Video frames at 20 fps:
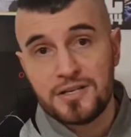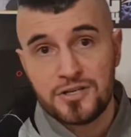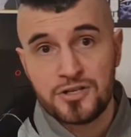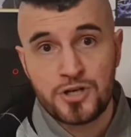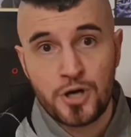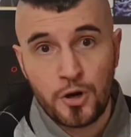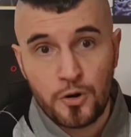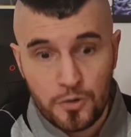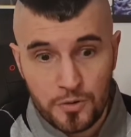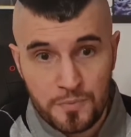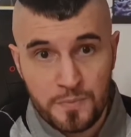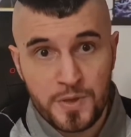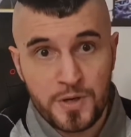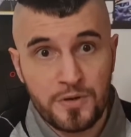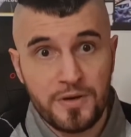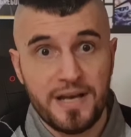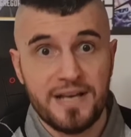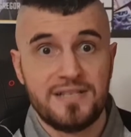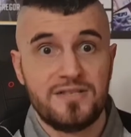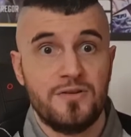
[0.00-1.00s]
Joe
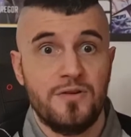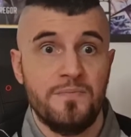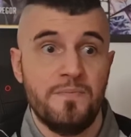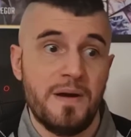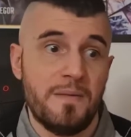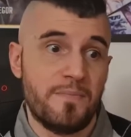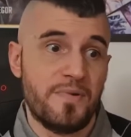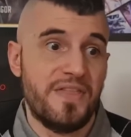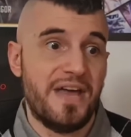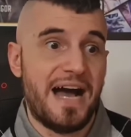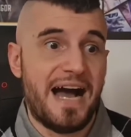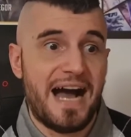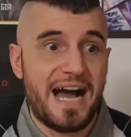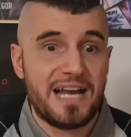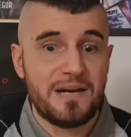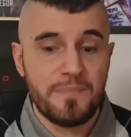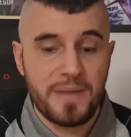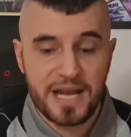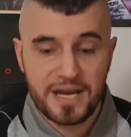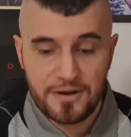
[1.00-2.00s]
Munoz. So remember, the
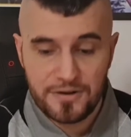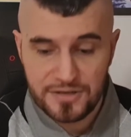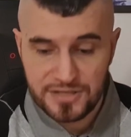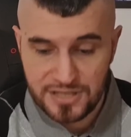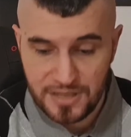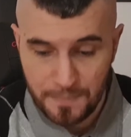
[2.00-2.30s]
odd makers,